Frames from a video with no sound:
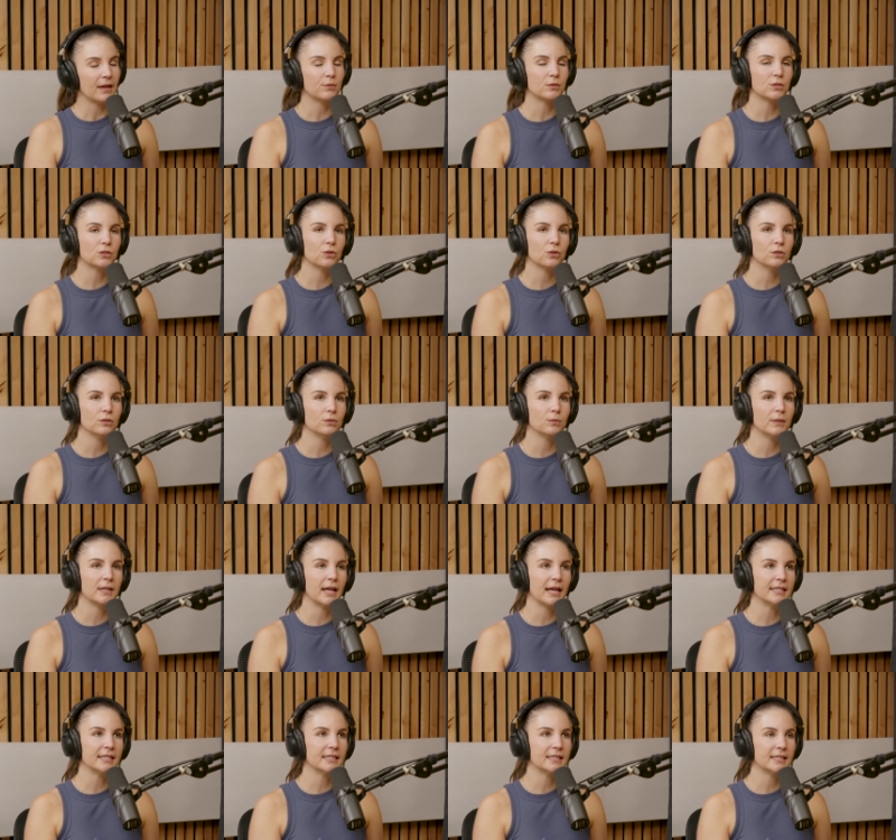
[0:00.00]
was told when
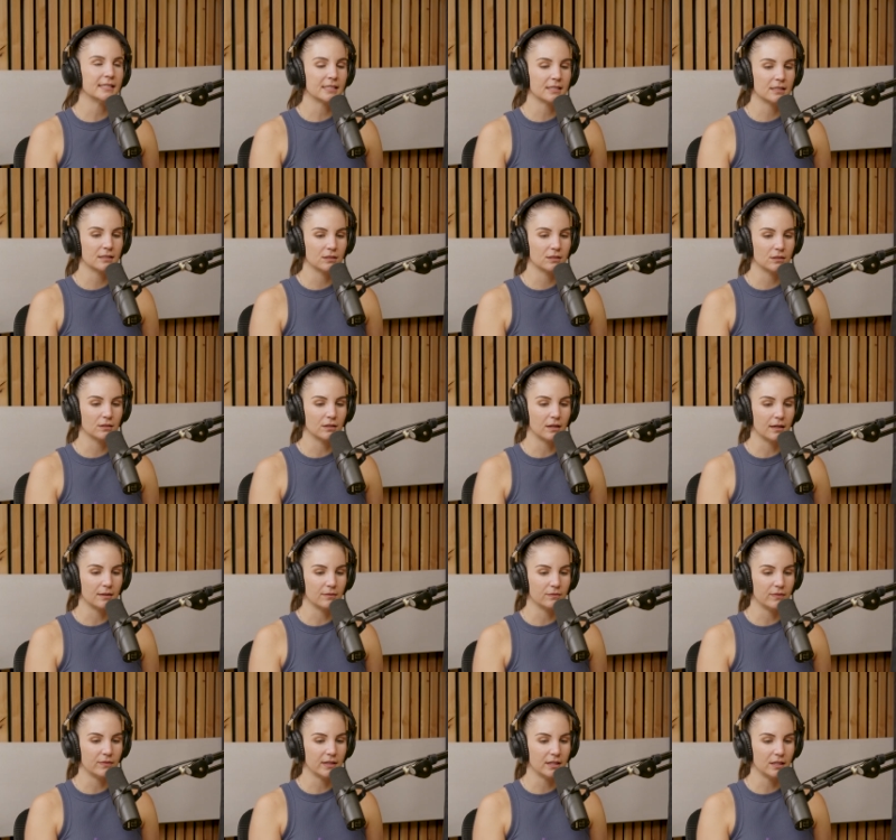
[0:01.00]
I did this
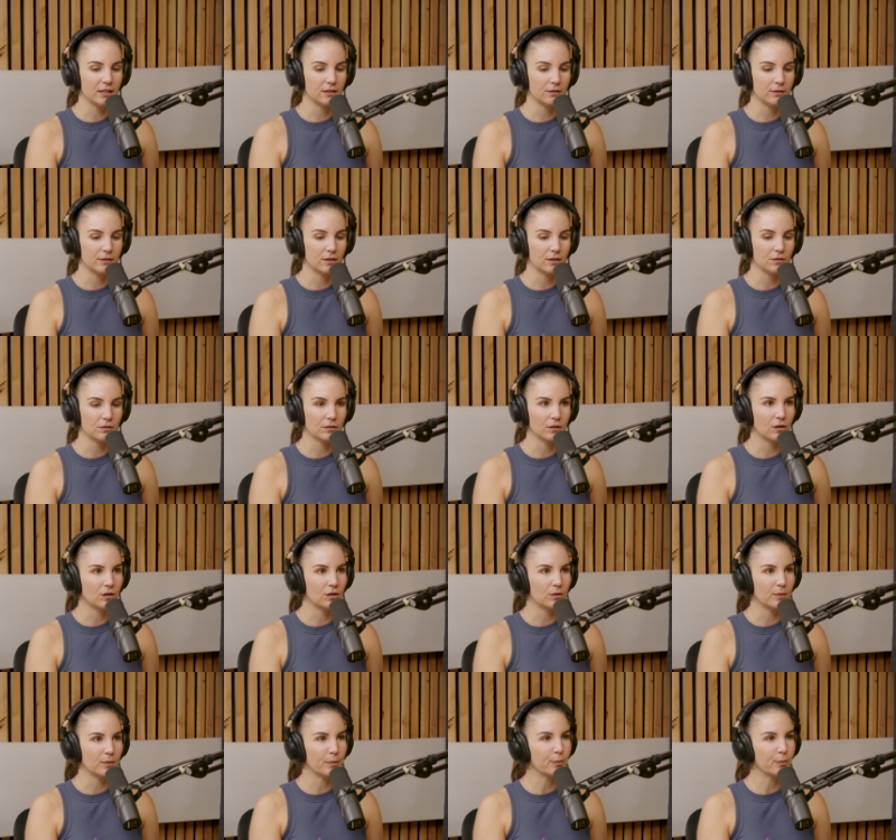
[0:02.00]
venue in Oklahoma,